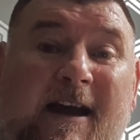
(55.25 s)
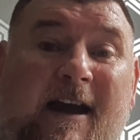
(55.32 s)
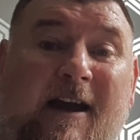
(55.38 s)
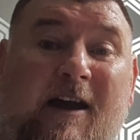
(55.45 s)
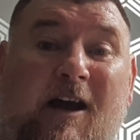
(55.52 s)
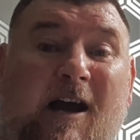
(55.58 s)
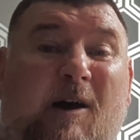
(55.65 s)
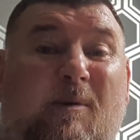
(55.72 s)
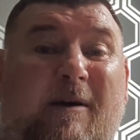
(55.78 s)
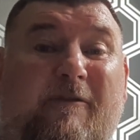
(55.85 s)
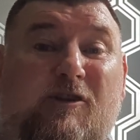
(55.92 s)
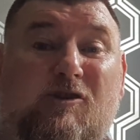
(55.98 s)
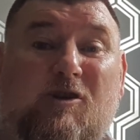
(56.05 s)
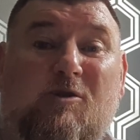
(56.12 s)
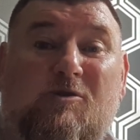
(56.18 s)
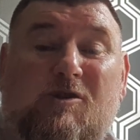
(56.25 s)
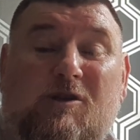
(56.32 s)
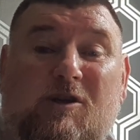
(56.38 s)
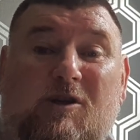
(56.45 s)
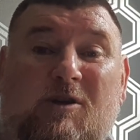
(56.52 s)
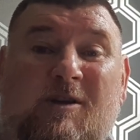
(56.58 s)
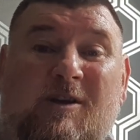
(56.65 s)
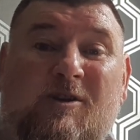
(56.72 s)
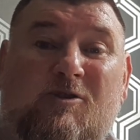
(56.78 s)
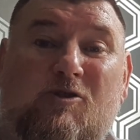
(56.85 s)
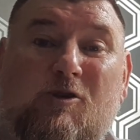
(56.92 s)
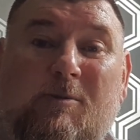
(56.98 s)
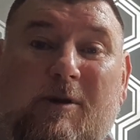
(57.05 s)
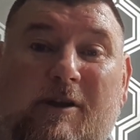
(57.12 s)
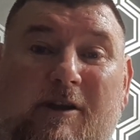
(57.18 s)
However, due to
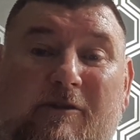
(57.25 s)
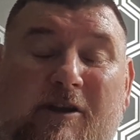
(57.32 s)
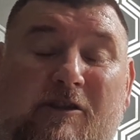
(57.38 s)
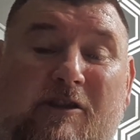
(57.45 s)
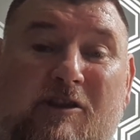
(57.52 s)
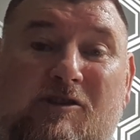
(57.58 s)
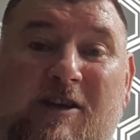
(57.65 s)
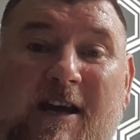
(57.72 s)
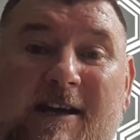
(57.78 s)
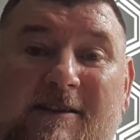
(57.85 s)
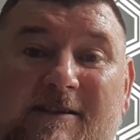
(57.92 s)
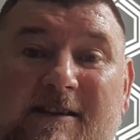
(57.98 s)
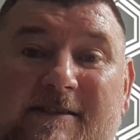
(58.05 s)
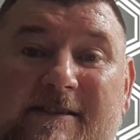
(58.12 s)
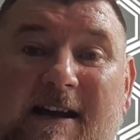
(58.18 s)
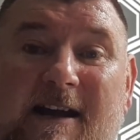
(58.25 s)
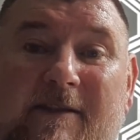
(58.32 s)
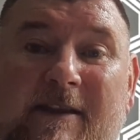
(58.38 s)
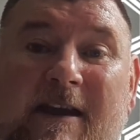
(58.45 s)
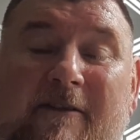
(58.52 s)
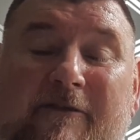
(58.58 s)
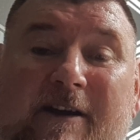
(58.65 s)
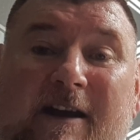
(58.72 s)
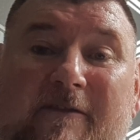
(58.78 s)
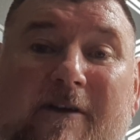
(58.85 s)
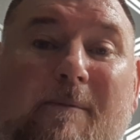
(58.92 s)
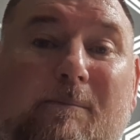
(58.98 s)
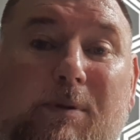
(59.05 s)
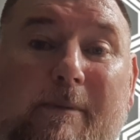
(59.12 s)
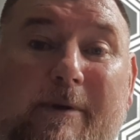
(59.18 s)
some of the changes that the FA have
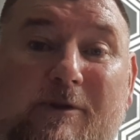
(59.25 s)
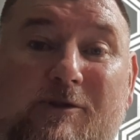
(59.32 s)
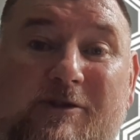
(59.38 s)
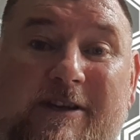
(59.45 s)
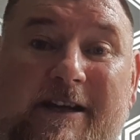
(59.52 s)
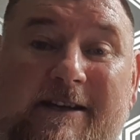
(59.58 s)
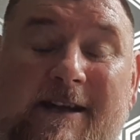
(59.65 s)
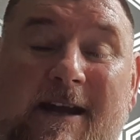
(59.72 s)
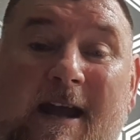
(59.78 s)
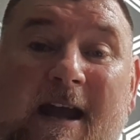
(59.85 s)
implemented,